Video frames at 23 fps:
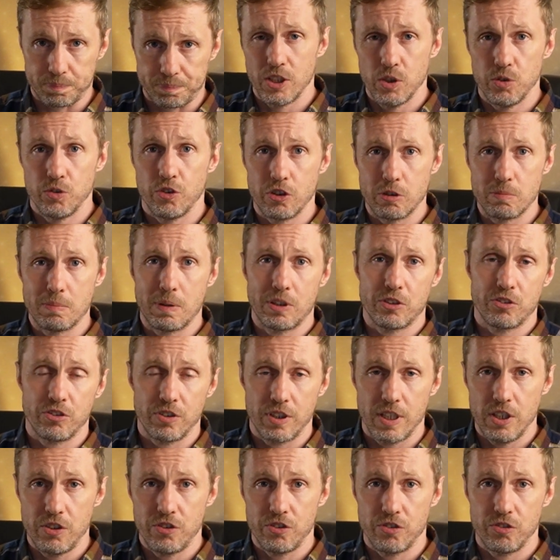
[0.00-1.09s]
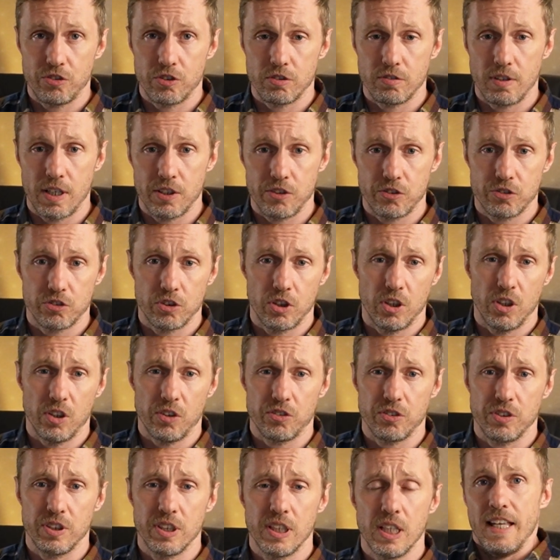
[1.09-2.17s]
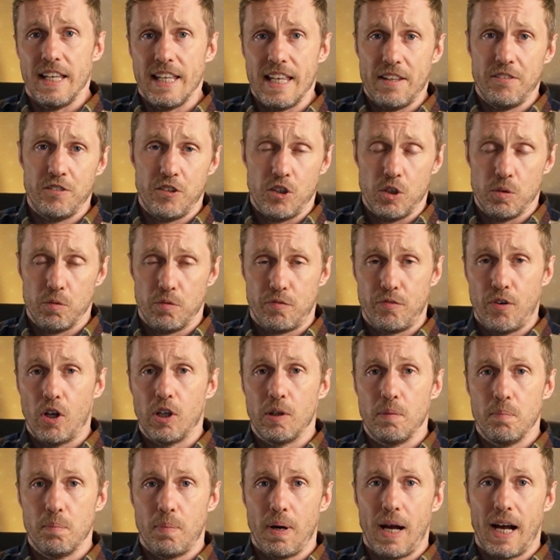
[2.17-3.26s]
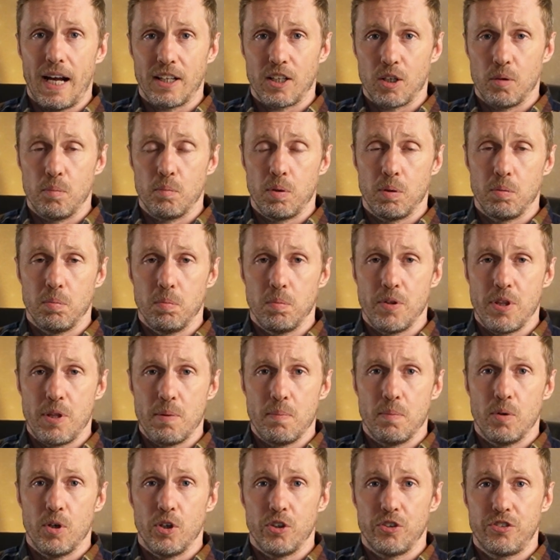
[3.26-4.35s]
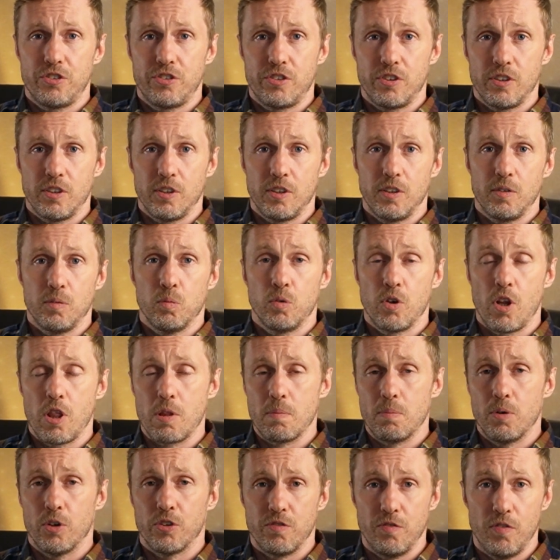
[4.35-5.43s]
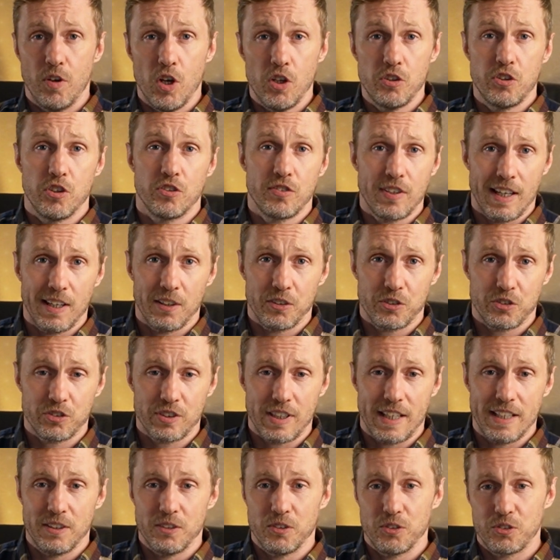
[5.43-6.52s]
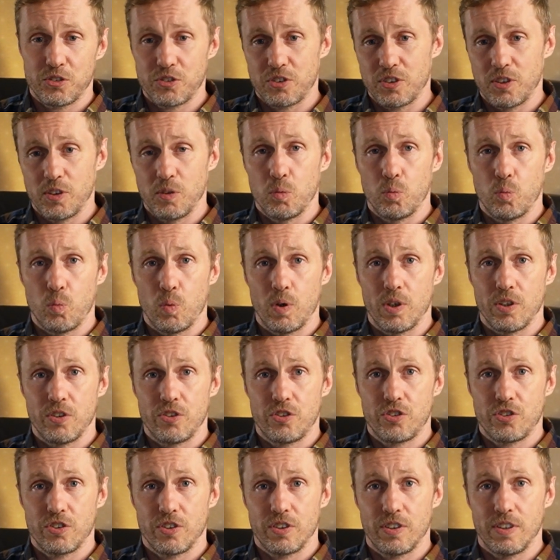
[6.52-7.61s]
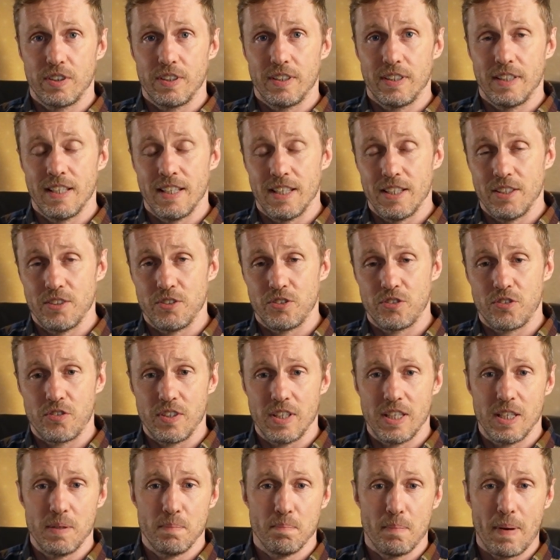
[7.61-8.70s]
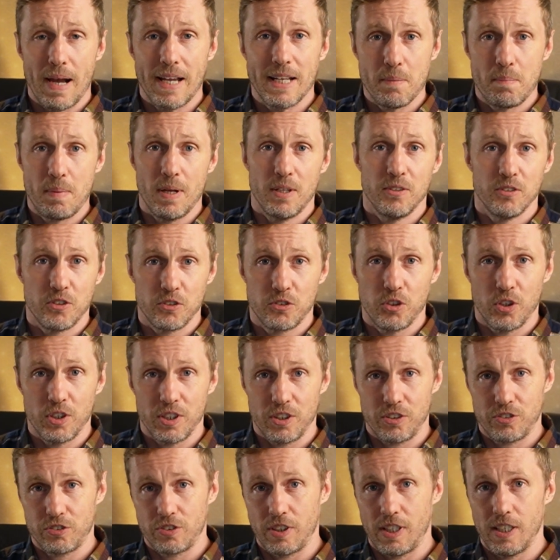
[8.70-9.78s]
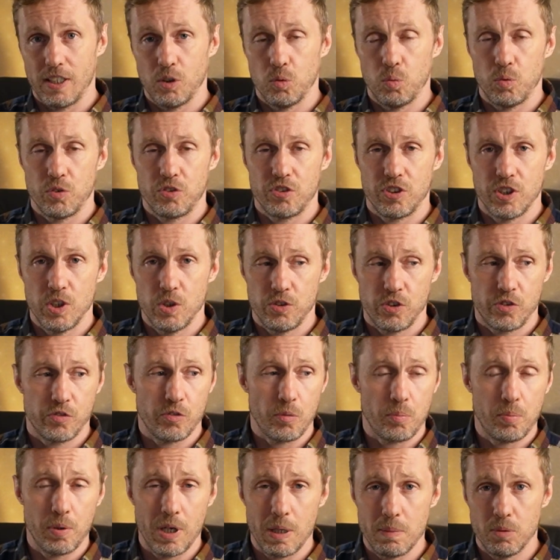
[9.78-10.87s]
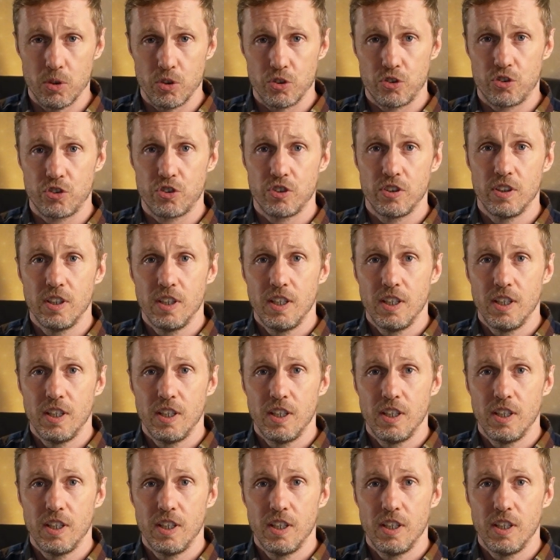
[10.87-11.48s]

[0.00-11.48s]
He used his imagination to write his songs, and he ended up falling back on probably one of the most versatile scales, which is the minor pentatonic scale, which he uses for pretty much